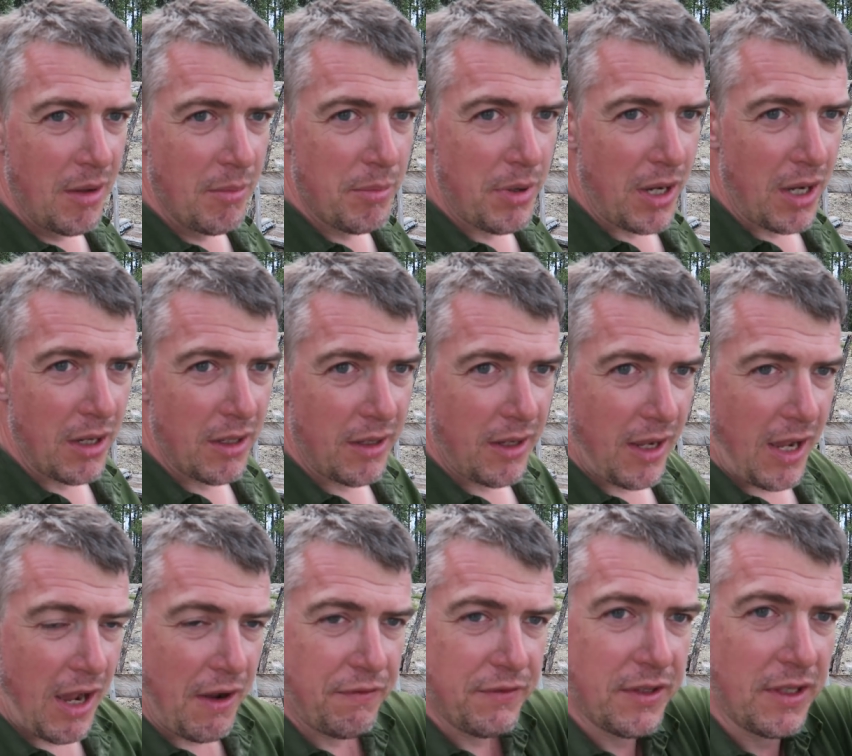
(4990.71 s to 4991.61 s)
But
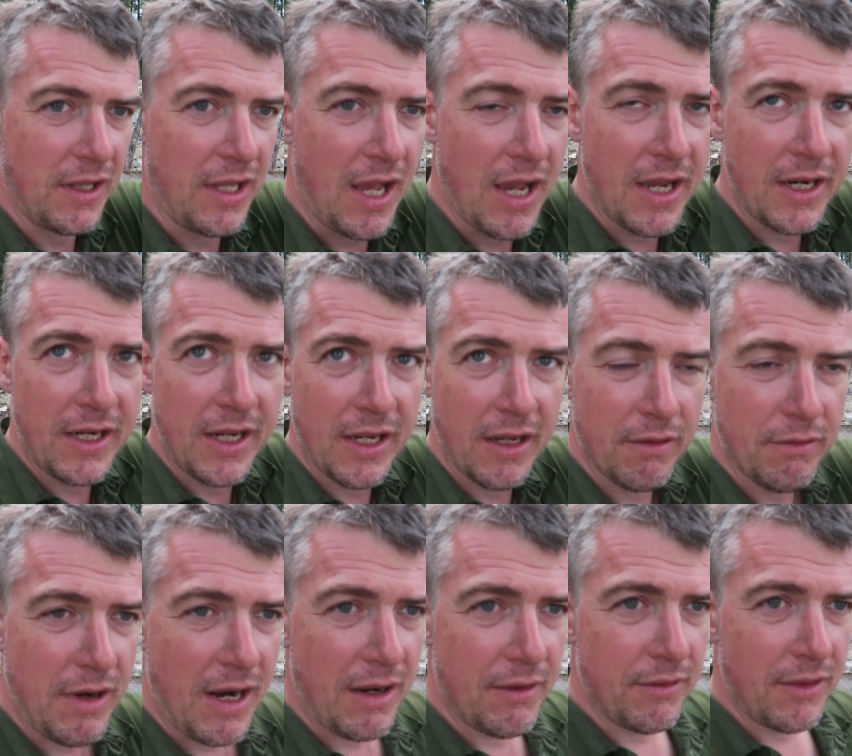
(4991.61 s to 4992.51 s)
after lining
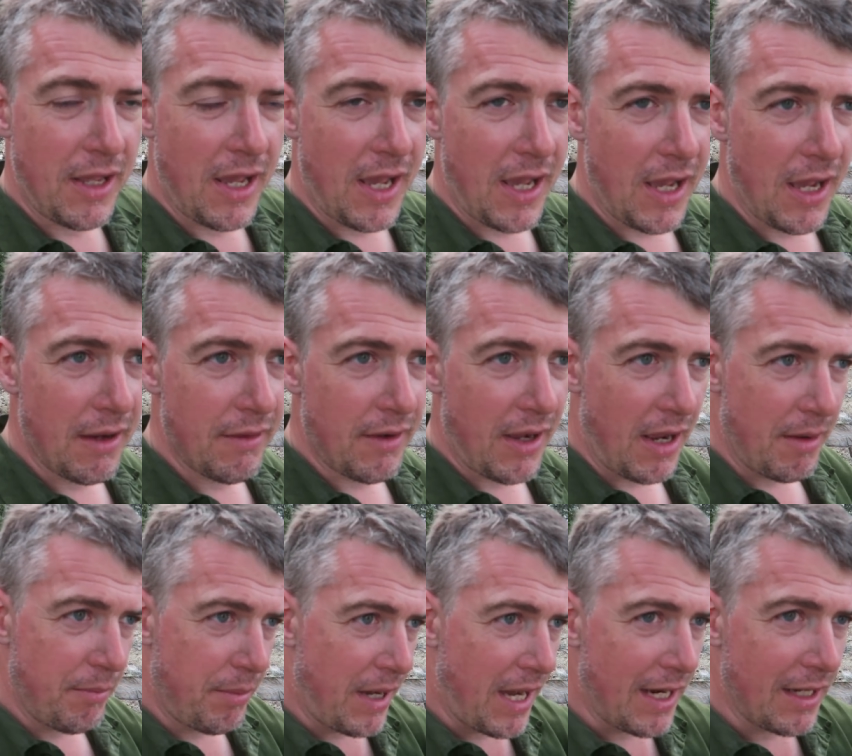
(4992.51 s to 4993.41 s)
around there
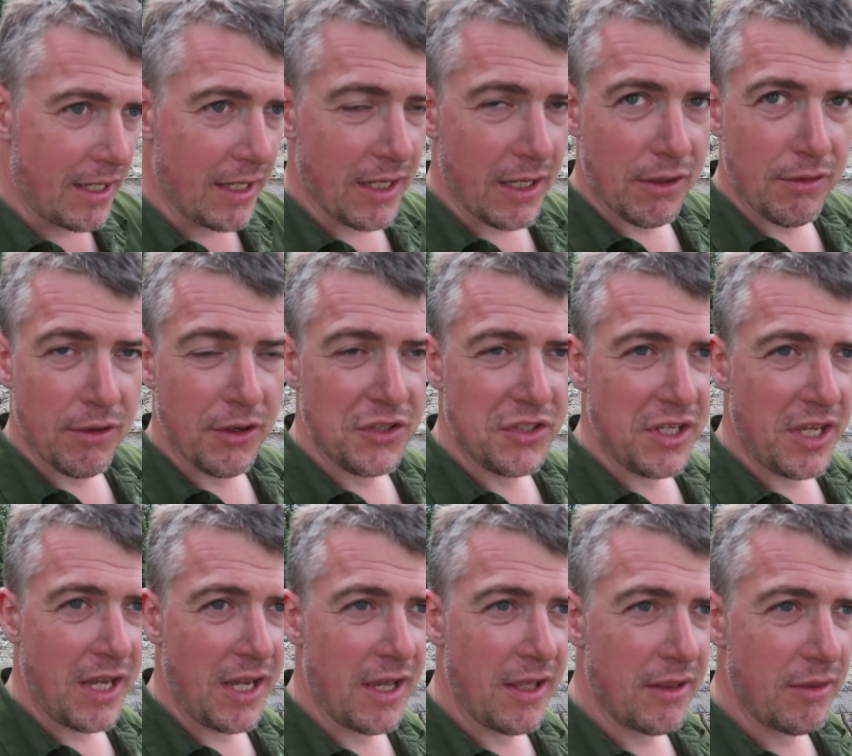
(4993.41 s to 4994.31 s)
and paddling across
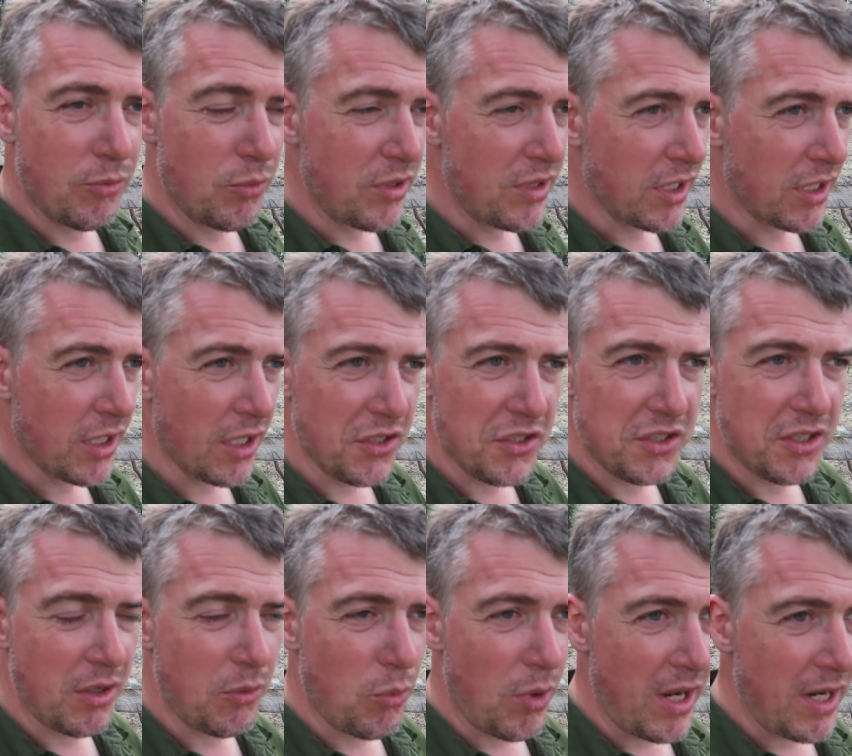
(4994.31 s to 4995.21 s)
here with the
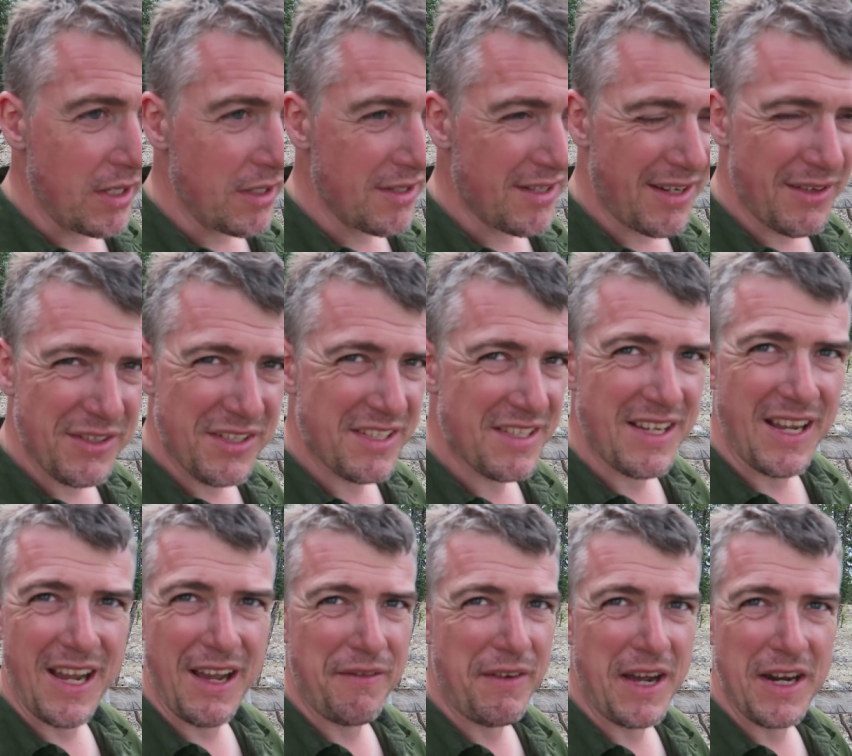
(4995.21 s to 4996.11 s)
gusty wind, I was just
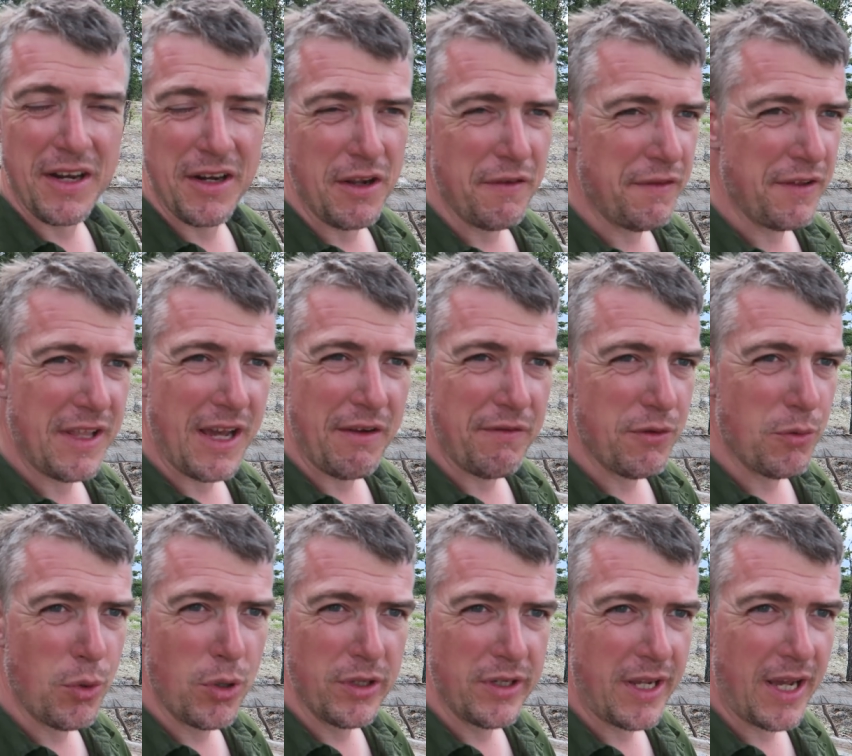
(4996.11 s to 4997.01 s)
like, I've had enough of that for
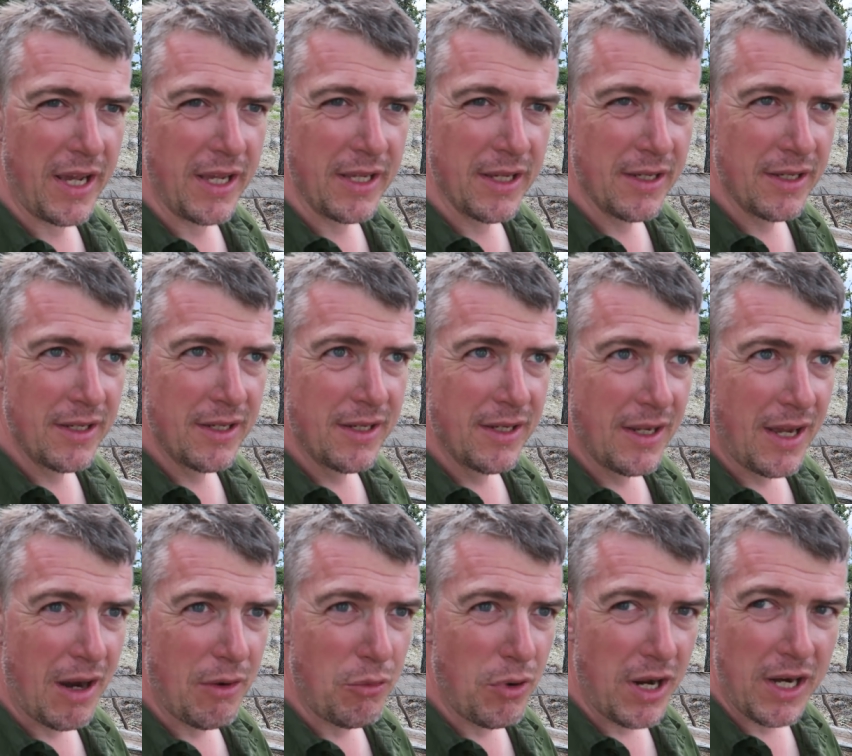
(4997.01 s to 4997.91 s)
one day.
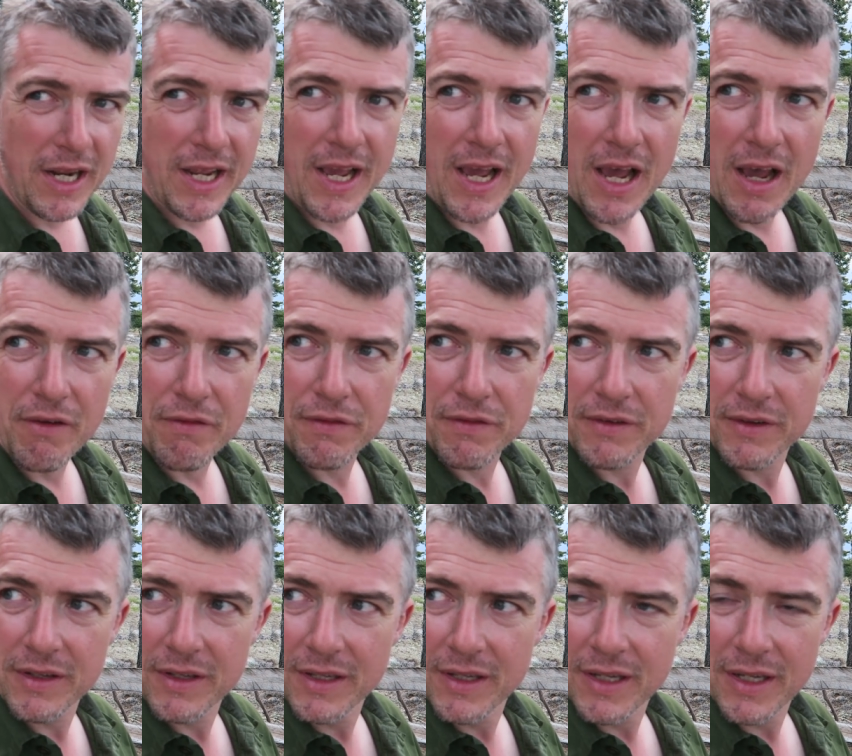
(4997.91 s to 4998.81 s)
I really have.
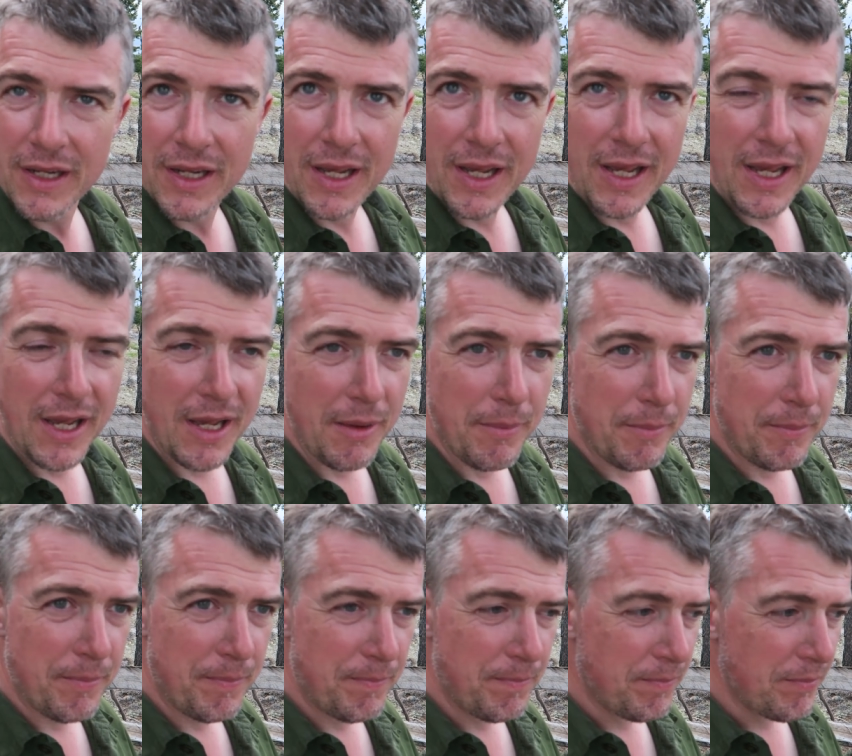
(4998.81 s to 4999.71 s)
And